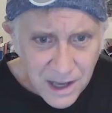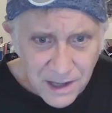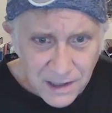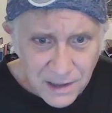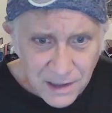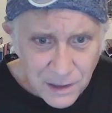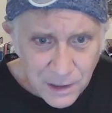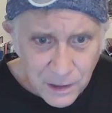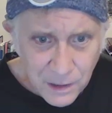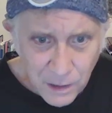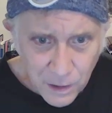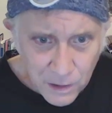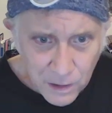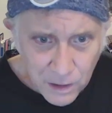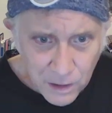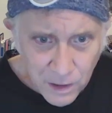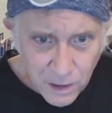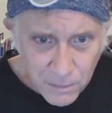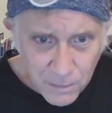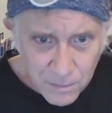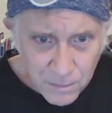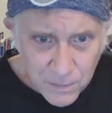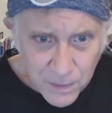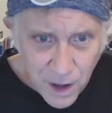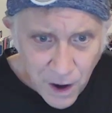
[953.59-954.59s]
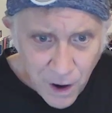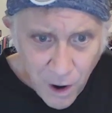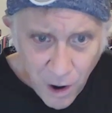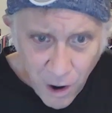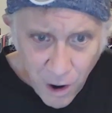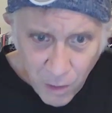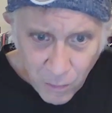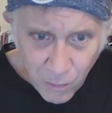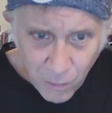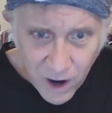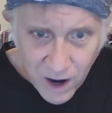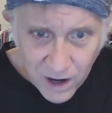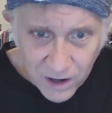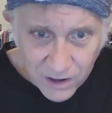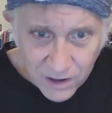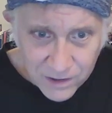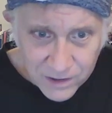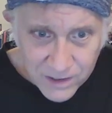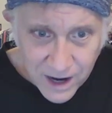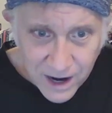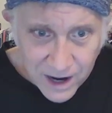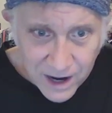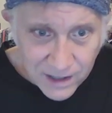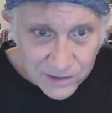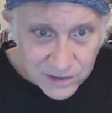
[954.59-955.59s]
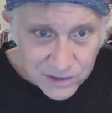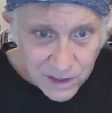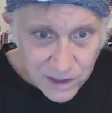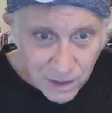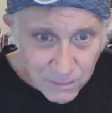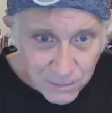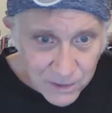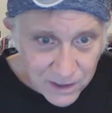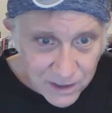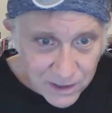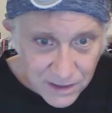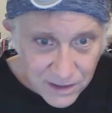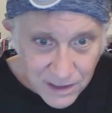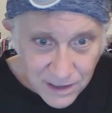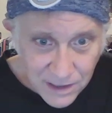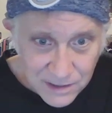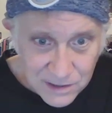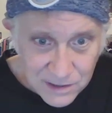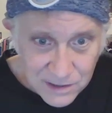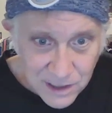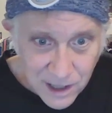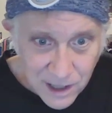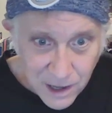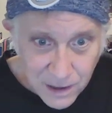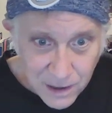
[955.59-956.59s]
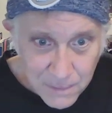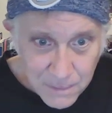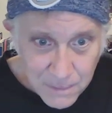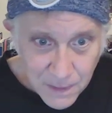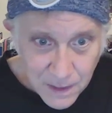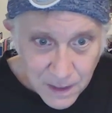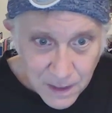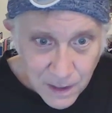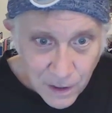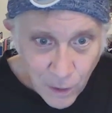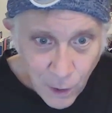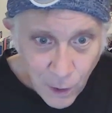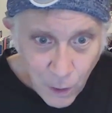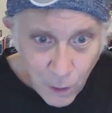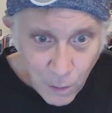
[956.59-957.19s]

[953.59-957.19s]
But then the hot-wired guys come in and they say,